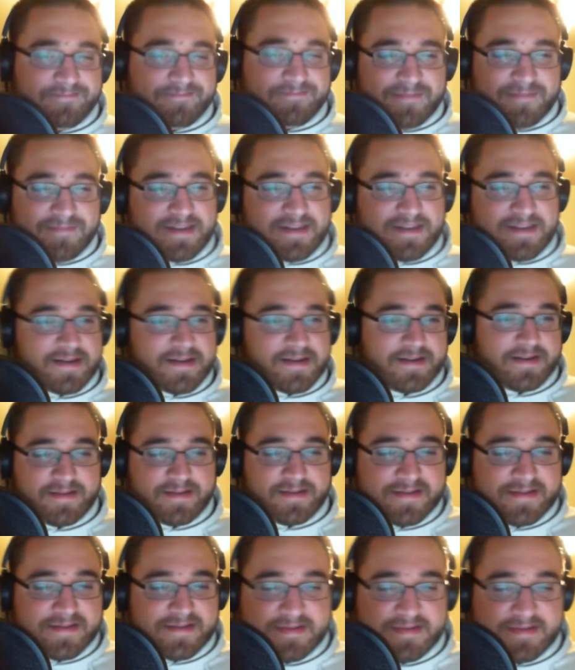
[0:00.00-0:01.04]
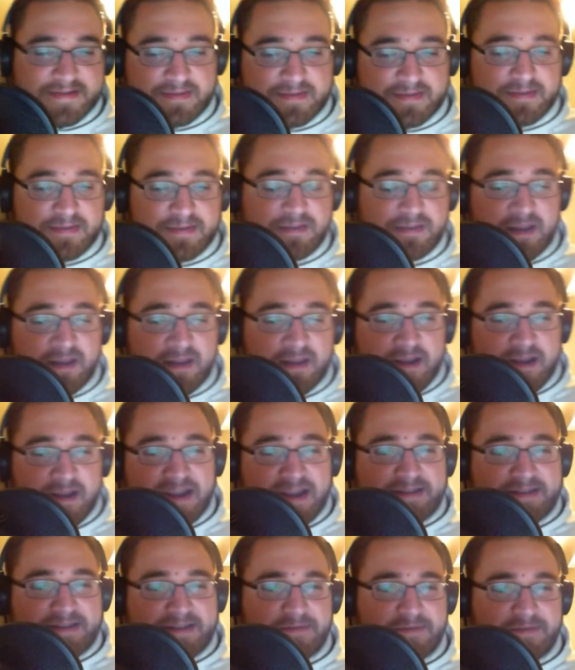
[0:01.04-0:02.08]
I guess
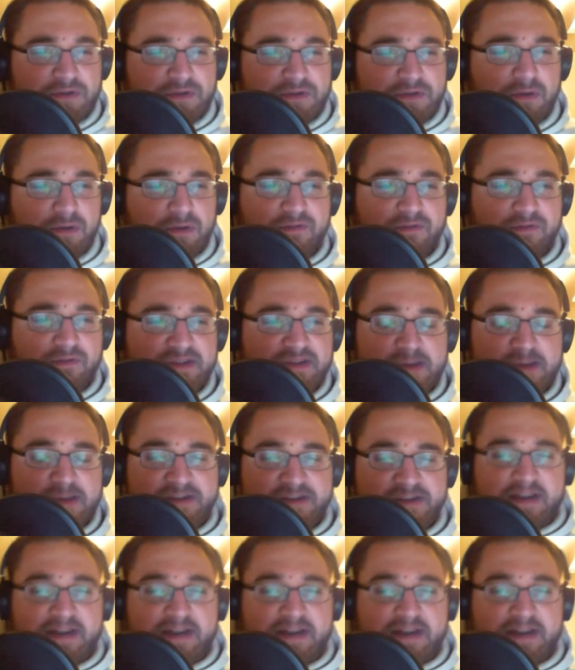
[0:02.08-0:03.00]
I'm too old for Snapchat.